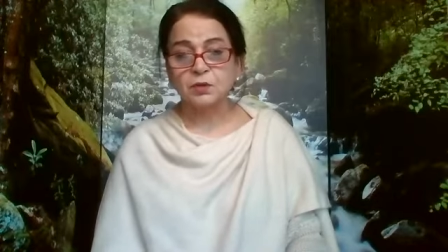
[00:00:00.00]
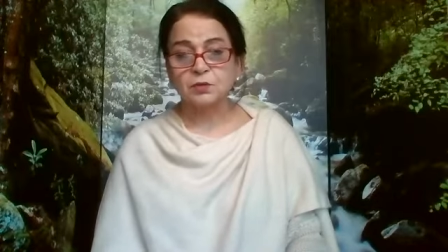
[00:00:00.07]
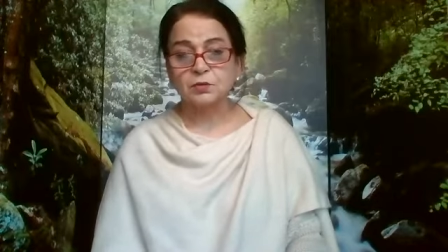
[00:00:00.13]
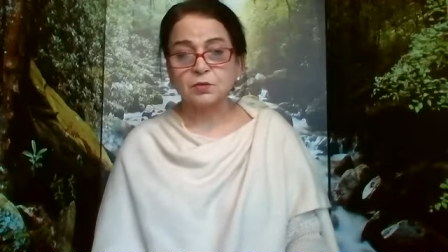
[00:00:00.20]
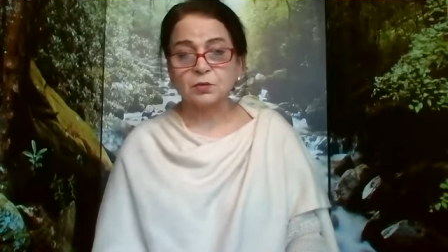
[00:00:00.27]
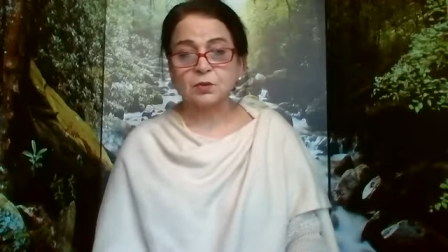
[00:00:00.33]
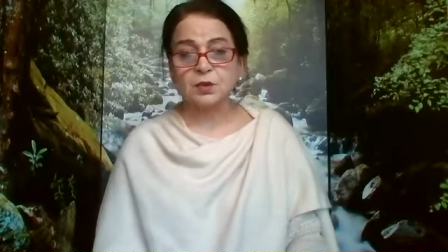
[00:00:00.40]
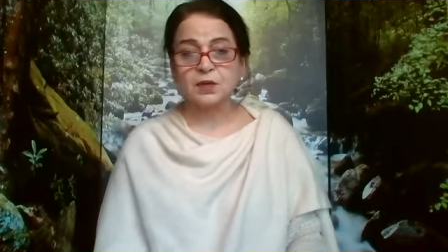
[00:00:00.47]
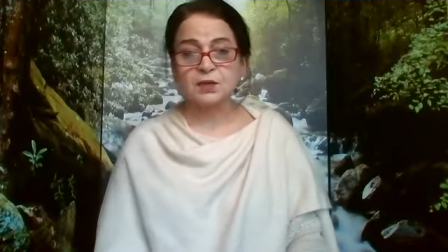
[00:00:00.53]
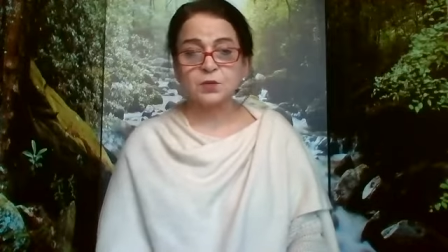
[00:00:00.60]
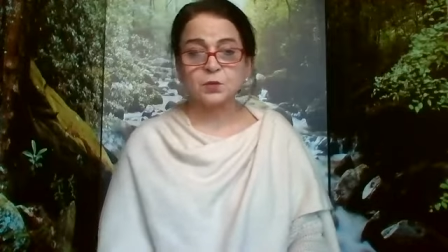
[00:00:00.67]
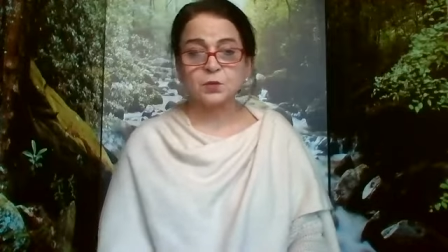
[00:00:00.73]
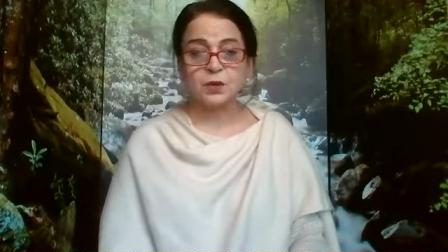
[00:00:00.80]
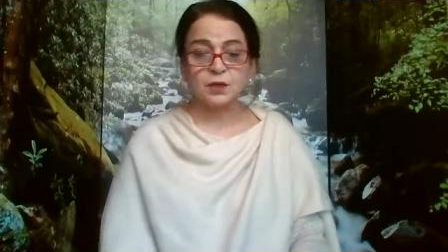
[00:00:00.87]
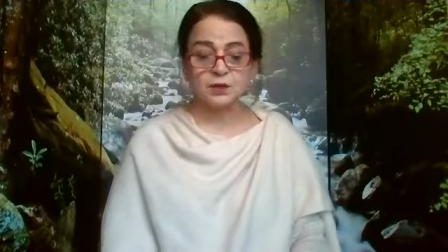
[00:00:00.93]
so
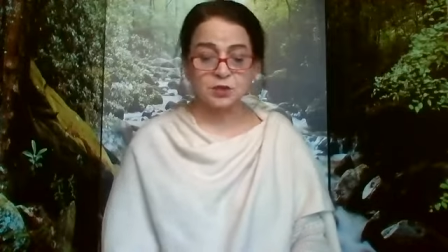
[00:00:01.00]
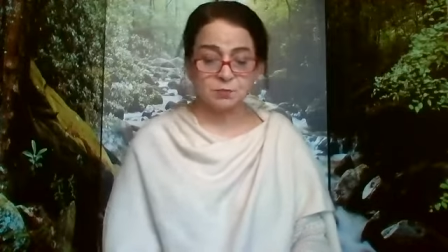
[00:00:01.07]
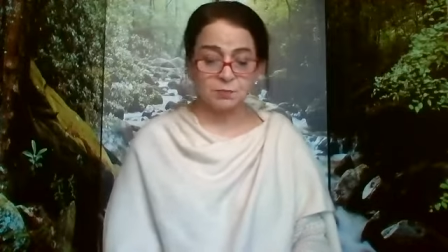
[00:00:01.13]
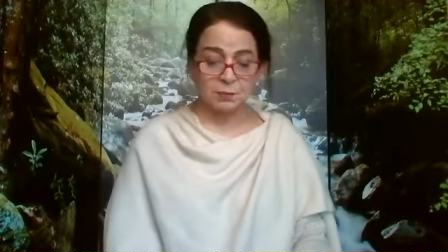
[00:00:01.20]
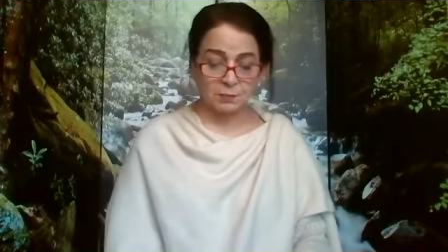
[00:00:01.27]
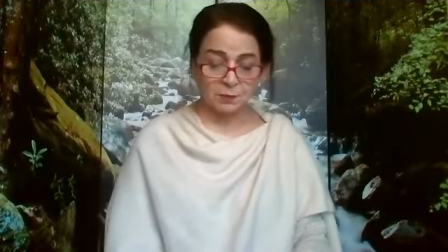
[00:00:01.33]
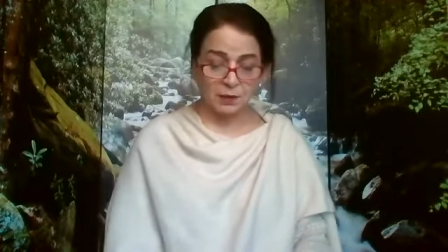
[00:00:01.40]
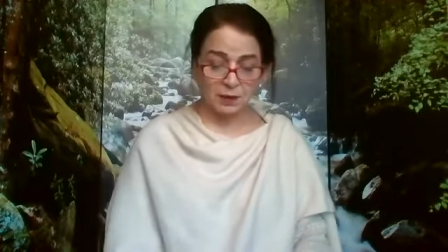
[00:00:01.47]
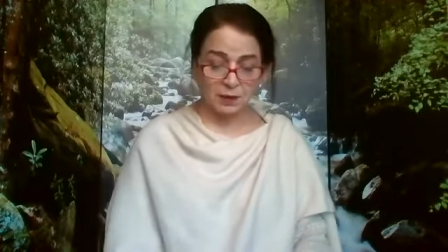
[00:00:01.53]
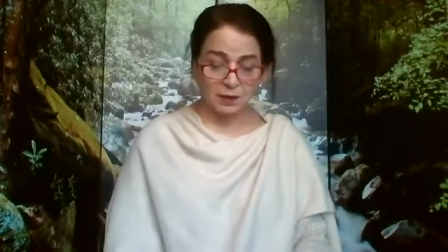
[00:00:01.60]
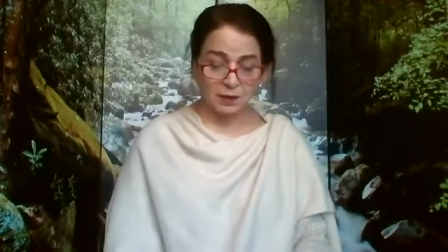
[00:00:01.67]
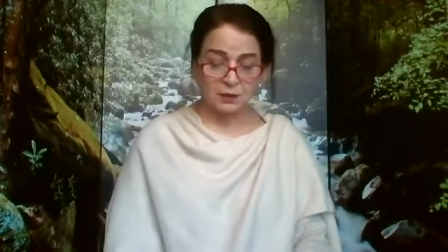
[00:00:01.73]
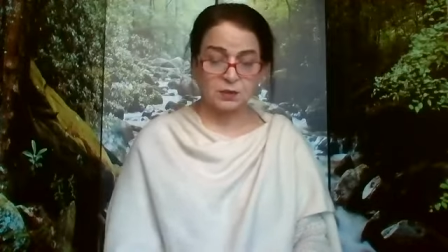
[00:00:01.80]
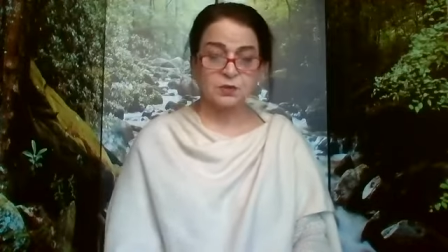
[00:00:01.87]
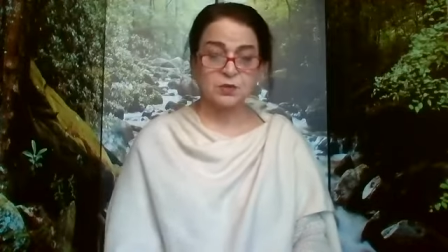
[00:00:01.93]
that's why Rishi
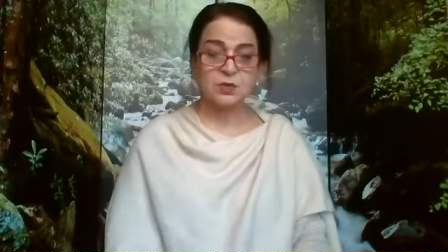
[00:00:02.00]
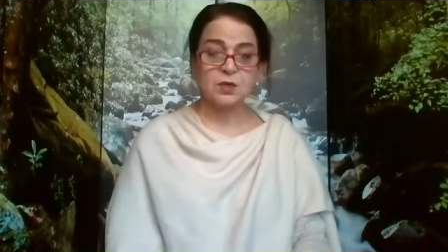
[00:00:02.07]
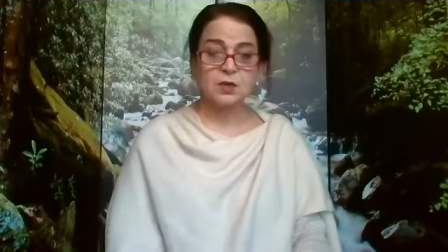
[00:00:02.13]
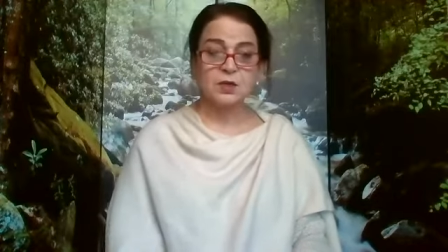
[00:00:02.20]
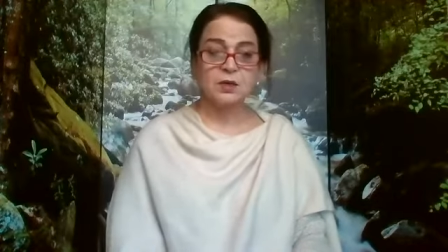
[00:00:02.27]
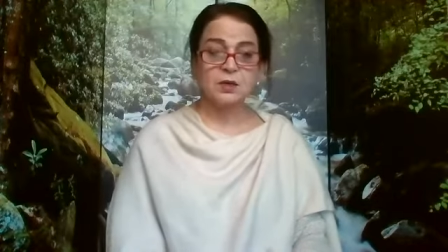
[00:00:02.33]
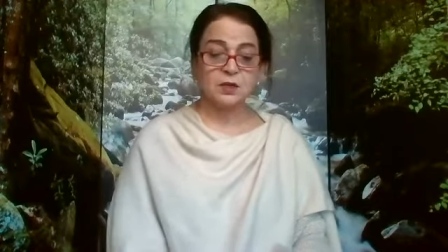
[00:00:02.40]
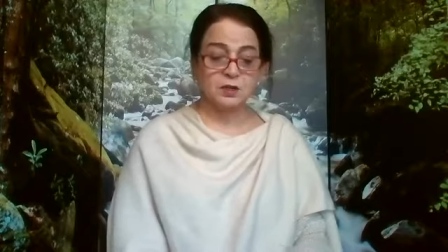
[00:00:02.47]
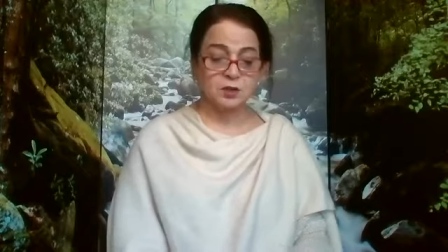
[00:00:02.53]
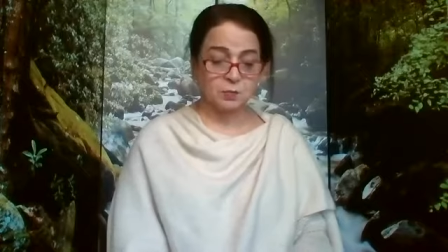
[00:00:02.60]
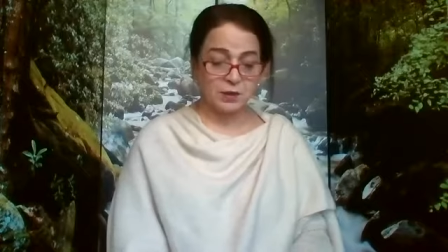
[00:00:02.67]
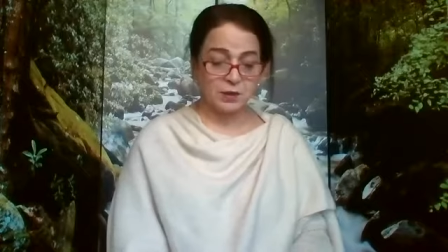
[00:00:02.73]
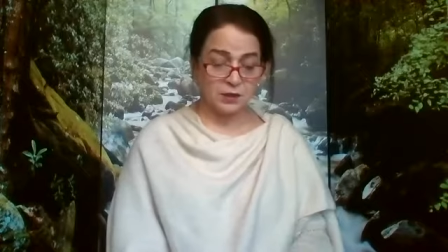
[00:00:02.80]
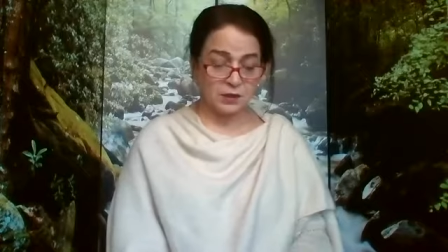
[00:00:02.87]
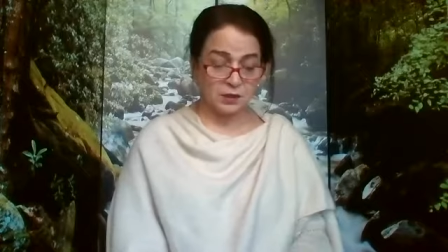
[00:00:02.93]
Piplad is
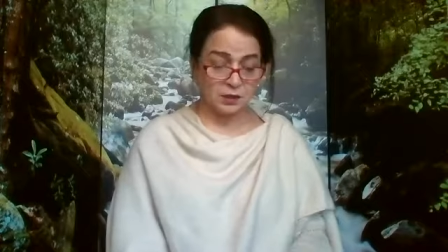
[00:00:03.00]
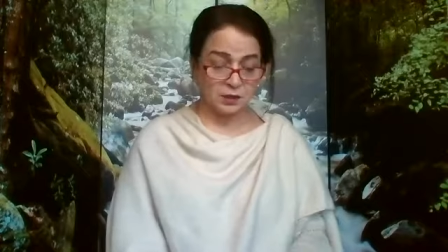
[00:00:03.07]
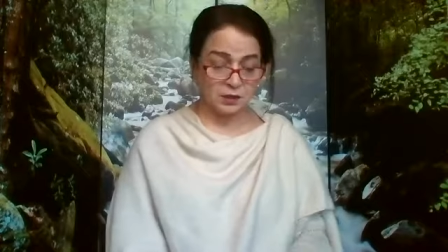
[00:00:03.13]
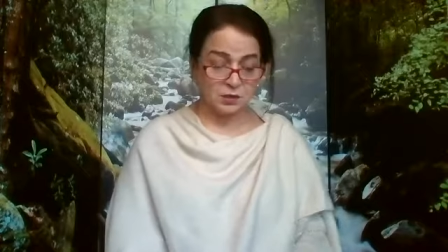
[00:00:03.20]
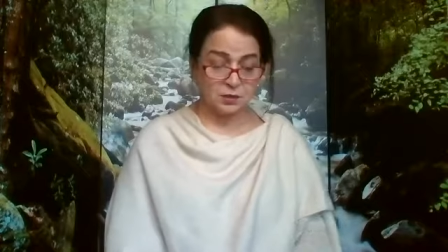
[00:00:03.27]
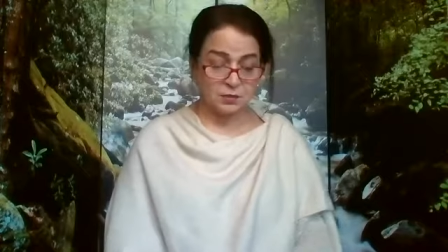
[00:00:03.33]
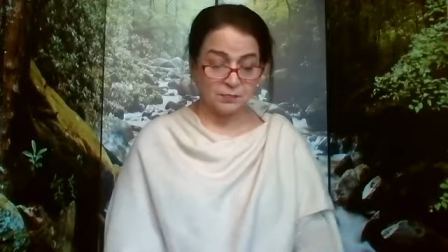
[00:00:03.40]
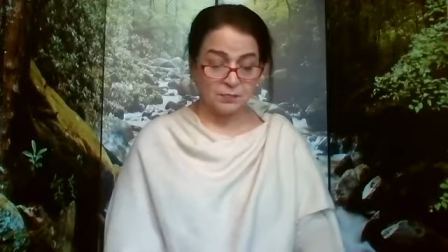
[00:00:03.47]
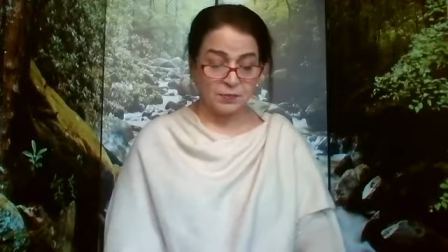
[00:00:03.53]
explaining this.